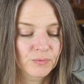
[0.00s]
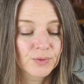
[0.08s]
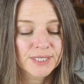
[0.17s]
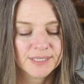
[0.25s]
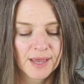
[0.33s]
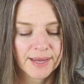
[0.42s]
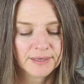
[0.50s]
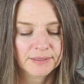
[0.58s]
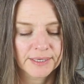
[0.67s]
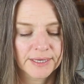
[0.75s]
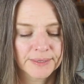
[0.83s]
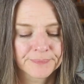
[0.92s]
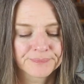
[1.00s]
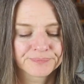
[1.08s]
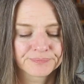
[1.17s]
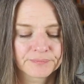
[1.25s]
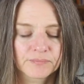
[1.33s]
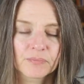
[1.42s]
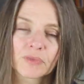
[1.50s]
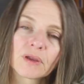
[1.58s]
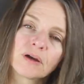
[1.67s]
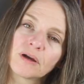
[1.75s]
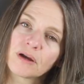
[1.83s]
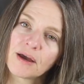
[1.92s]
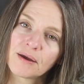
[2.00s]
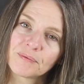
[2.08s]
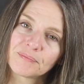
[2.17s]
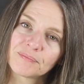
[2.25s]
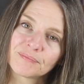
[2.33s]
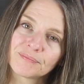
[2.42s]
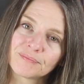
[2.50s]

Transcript: recycling, um,